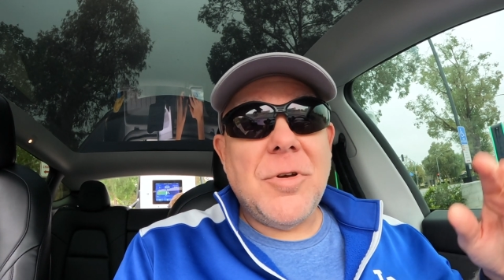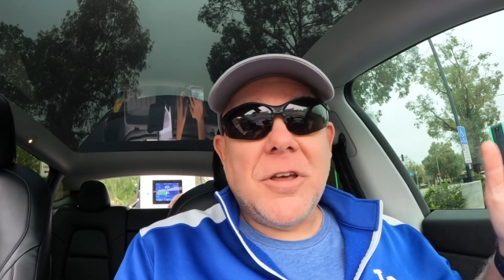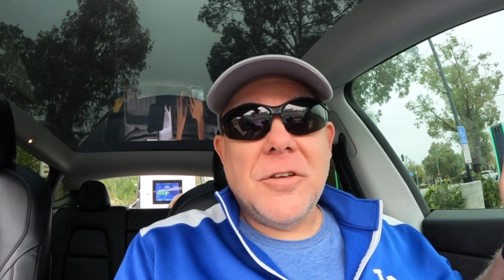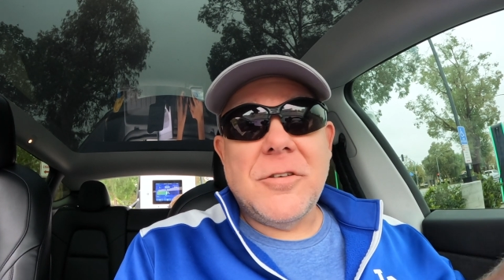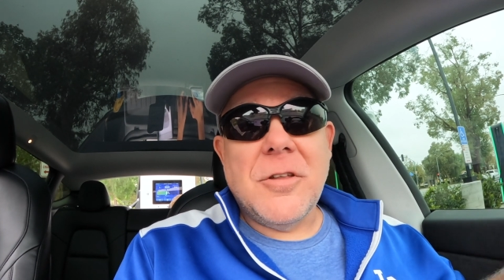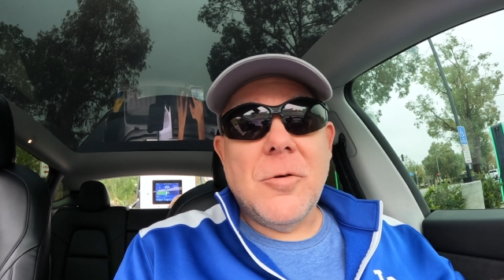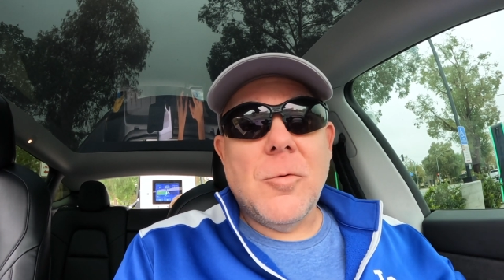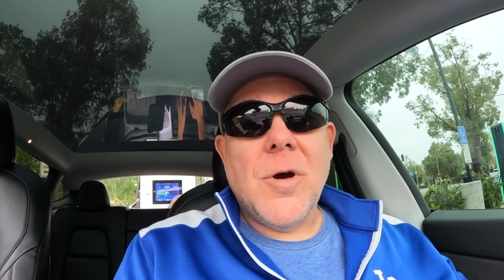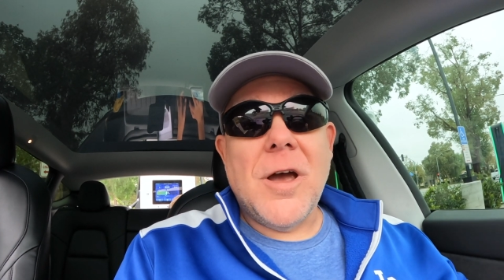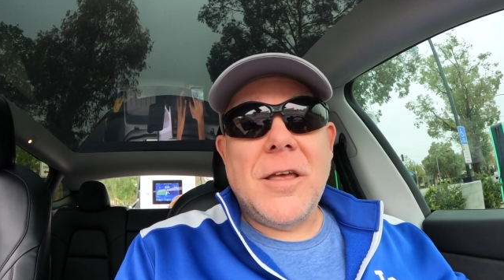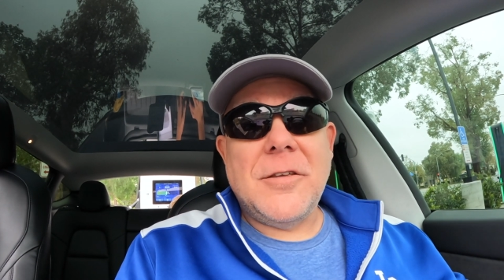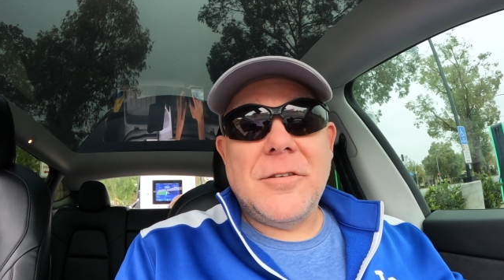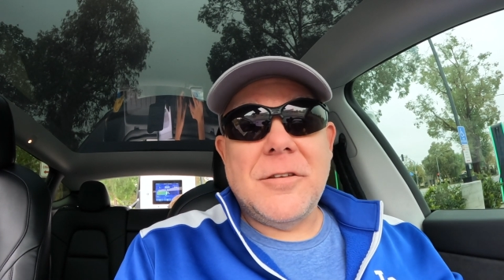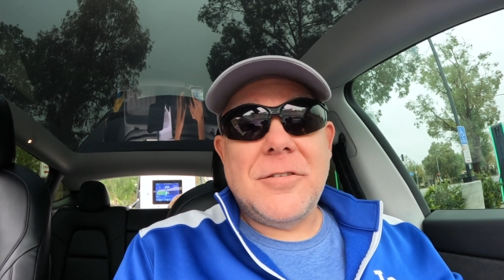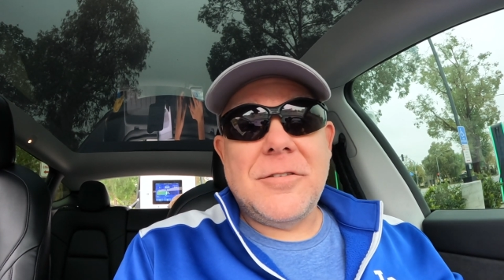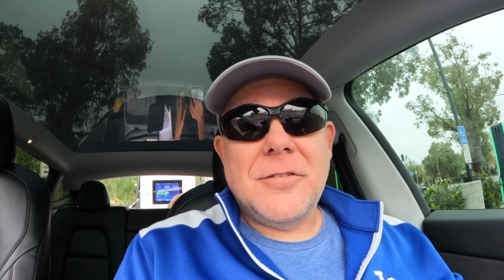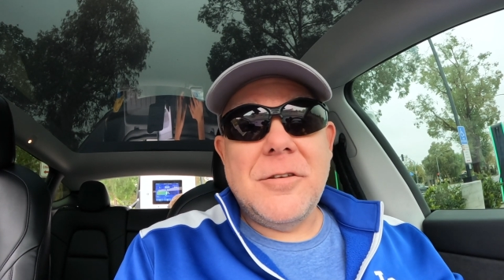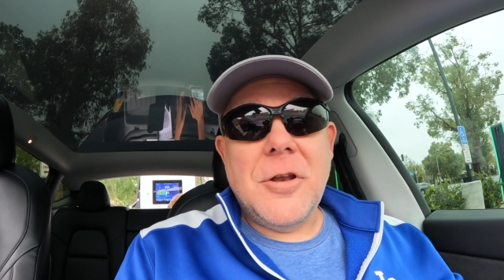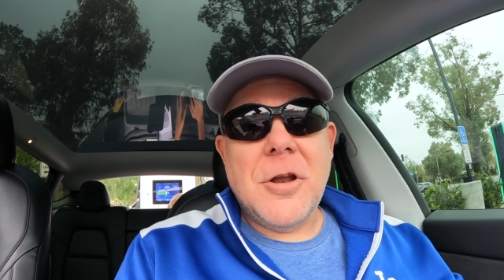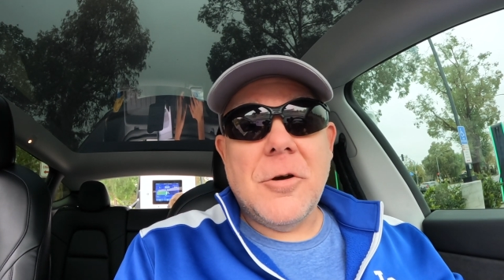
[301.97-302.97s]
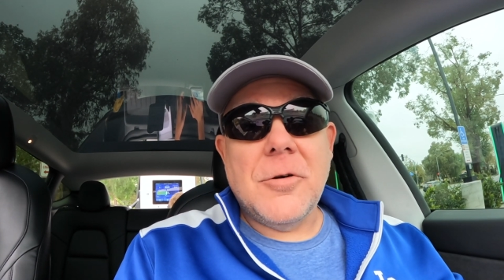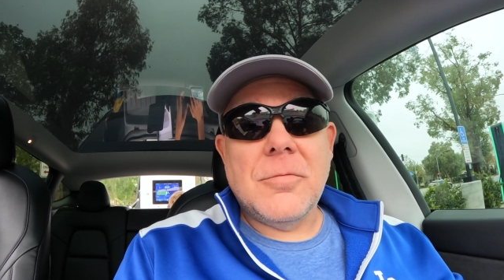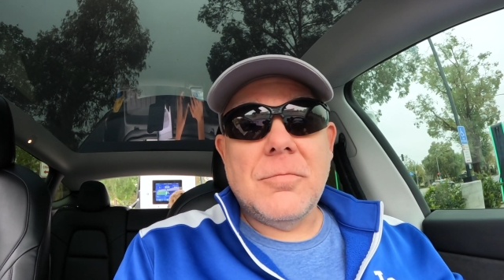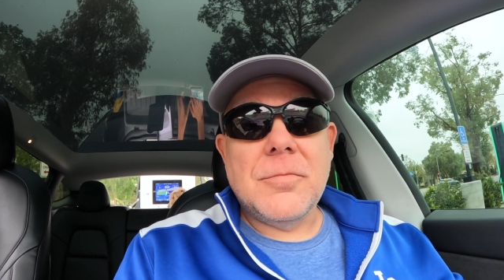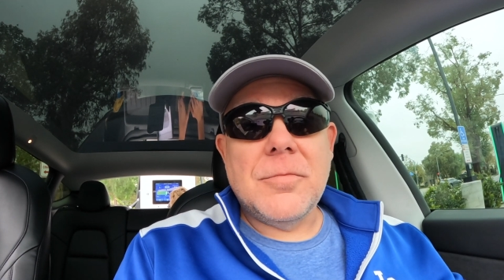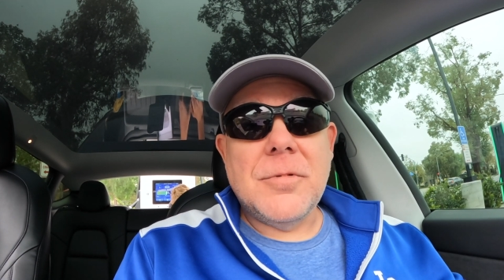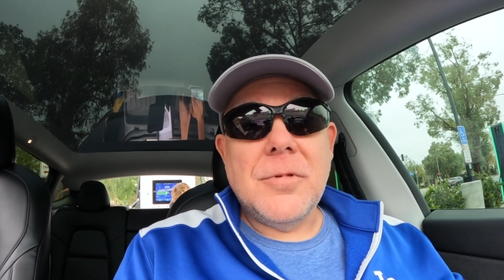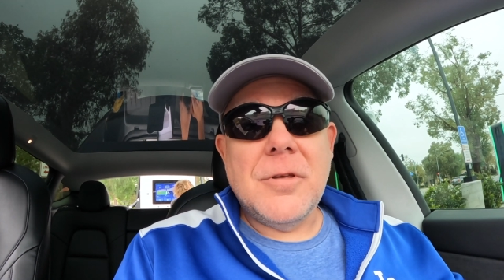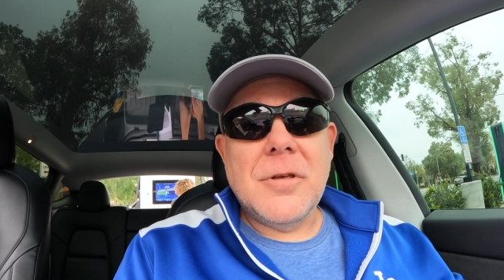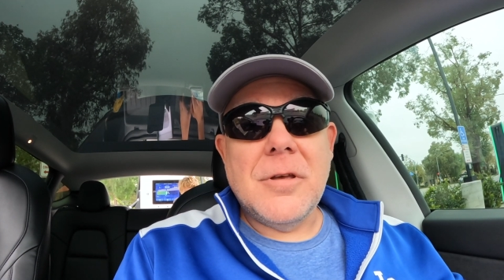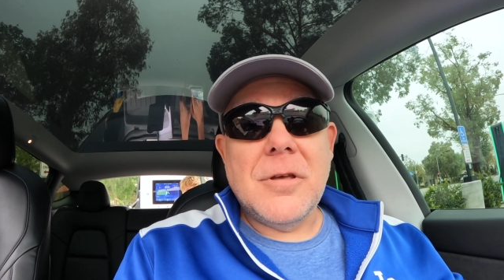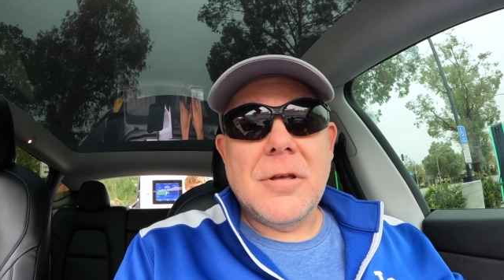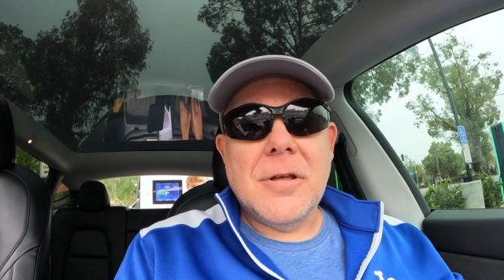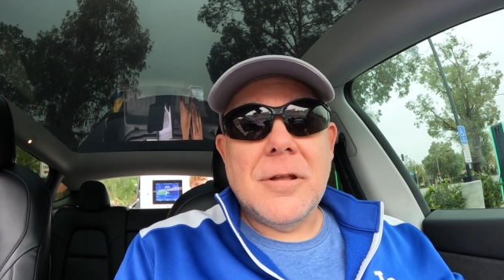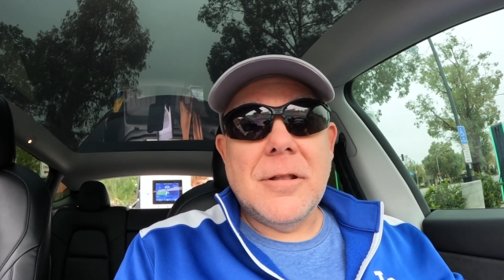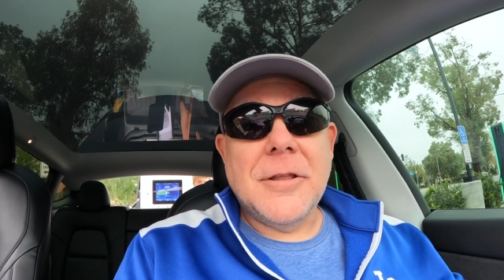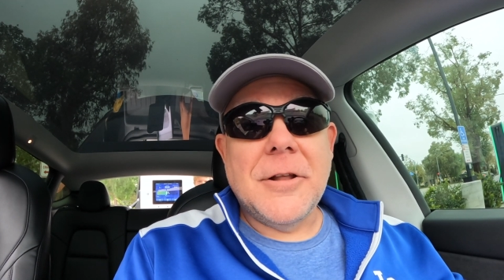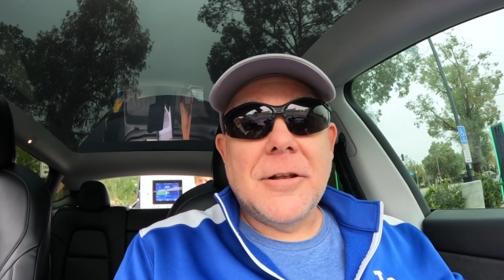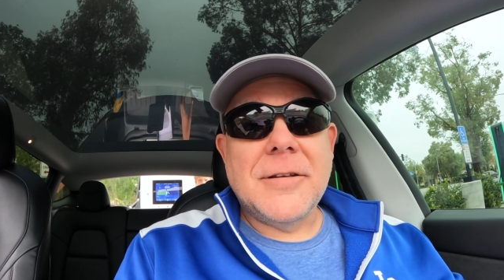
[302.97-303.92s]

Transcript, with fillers: because otherwise it's you know a little